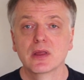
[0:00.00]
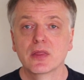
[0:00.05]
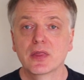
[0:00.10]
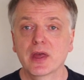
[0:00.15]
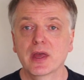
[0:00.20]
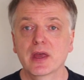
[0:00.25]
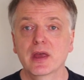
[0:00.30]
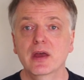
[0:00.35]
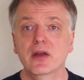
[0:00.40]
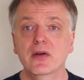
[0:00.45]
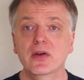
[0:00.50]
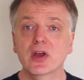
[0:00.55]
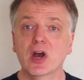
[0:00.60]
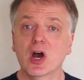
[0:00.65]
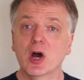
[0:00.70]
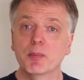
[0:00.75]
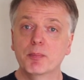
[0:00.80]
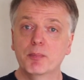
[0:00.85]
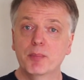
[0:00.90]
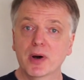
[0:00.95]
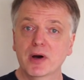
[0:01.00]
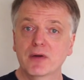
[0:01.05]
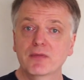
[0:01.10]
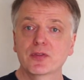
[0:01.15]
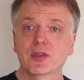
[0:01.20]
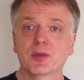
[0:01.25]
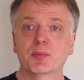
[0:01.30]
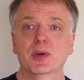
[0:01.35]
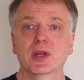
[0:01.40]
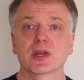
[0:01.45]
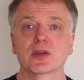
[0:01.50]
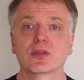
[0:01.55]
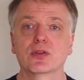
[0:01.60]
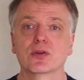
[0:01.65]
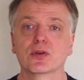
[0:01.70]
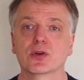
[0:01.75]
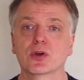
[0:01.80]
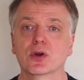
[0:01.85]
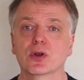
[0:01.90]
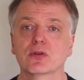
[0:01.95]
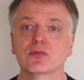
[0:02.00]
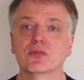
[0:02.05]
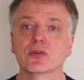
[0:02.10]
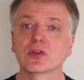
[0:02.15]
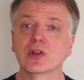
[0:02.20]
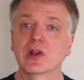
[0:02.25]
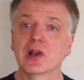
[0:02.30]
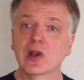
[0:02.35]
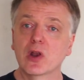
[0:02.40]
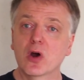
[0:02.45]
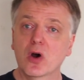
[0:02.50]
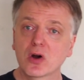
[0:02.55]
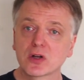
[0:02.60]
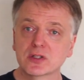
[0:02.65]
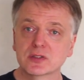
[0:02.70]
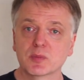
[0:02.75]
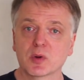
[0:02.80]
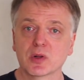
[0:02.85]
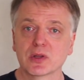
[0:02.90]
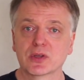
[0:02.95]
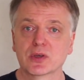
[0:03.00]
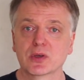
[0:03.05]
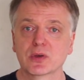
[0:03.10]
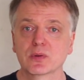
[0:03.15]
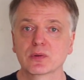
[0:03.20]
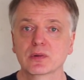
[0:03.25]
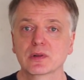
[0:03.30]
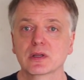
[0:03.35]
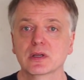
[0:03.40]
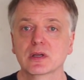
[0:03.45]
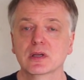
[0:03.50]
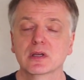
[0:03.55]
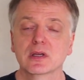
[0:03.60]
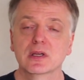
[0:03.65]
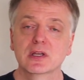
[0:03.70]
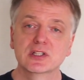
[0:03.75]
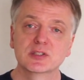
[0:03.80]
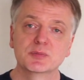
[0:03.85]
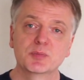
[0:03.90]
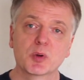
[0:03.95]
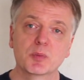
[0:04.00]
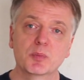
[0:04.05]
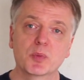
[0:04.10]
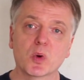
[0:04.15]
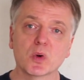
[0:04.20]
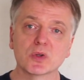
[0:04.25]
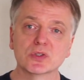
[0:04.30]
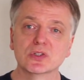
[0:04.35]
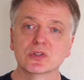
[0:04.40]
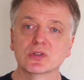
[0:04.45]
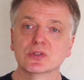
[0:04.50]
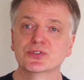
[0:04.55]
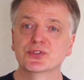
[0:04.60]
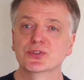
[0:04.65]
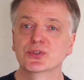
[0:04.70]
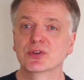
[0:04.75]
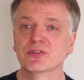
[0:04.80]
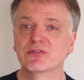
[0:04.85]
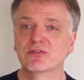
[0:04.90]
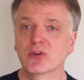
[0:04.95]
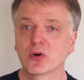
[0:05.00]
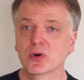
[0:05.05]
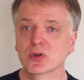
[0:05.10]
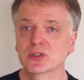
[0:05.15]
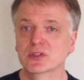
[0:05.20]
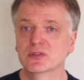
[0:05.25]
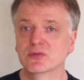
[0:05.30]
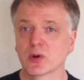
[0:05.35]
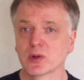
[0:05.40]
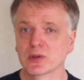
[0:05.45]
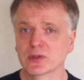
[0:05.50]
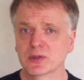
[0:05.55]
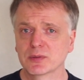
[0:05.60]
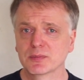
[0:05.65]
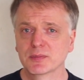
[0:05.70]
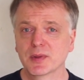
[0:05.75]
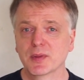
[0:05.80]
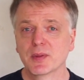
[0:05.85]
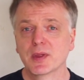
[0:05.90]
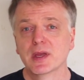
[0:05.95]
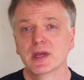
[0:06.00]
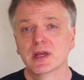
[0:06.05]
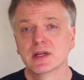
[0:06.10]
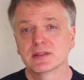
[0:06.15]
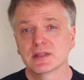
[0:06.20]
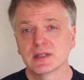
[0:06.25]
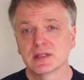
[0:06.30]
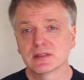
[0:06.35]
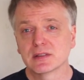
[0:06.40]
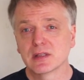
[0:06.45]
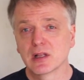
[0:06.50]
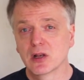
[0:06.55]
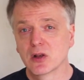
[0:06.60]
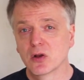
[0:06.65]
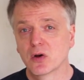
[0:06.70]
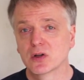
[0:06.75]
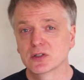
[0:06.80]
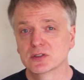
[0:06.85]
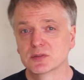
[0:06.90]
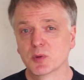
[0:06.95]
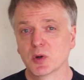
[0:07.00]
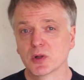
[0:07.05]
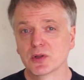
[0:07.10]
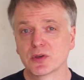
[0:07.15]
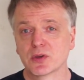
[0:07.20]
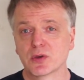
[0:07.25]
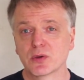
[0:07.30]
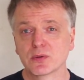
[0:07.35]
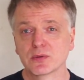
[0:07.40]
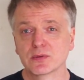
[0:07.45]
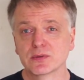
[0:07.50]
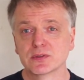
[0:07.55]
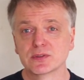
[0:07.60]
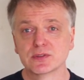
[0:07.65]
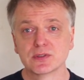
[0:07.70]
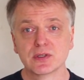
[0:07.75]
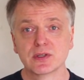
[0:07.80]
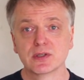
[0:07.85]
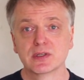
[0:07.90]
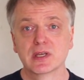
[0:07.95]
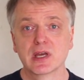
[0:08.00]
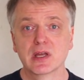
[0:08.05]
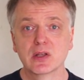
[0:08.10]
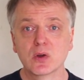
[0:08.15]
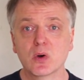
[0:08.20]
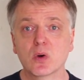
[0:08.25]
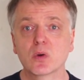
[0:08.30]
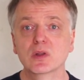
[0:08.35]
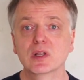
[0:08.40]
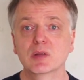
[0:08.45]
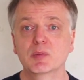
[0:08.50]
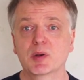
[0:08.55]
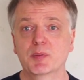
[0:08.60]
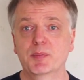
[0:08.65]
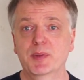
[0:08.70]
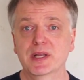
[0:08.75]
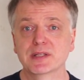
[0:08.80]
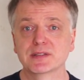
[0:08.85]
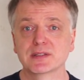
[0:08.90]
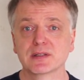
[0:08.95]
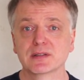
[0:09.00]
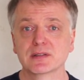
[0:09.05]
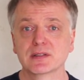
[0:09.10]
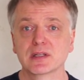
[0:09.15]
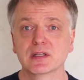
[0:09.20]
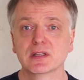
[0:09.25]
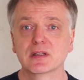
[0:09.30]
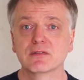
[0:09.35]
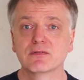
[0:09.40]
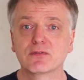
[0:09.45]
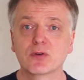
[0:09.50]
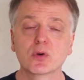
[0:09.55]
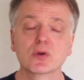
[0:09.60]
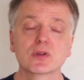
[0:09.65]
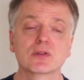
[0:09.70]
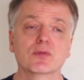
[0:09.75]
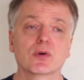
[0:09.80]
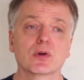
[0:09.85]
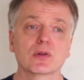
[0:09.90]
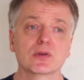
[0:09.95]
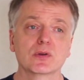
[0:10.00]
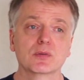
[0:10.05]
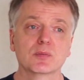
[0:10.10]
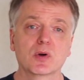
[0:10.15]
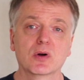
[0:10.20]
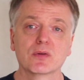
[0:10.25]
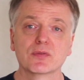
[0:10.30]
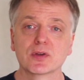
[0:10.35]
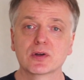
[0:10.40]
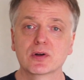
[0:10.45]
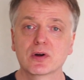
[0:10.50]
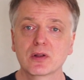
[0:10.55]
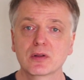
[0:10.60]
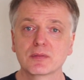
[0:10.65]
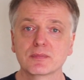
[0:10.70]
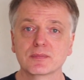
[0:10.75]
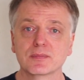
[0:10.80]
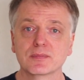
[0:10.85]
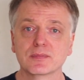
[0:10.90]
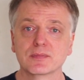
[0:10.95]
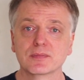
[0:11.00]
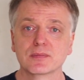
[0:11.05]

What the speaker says: The area above the breakthrough curve for the large molecule is proportional to the void volume, since the large molecules can only represent in the void volume of the column.